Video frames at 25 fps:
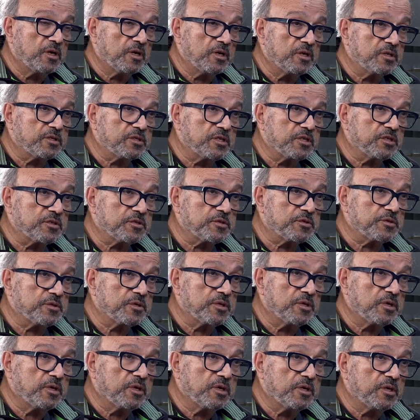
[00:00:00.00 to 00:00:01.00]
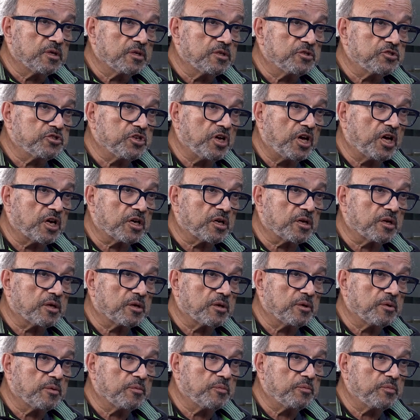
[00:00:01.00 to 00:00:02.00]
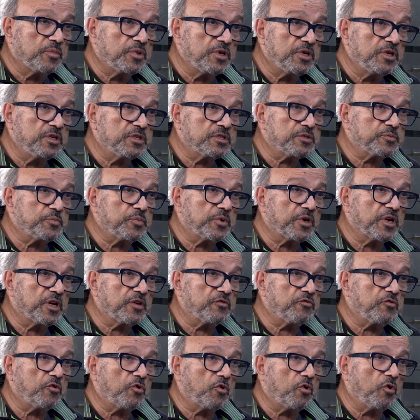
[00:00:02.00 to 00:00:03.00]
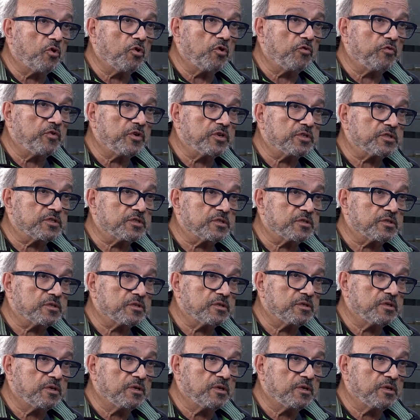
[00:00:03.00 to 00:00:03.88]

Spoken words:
He says, "Jack, please pray for all of us."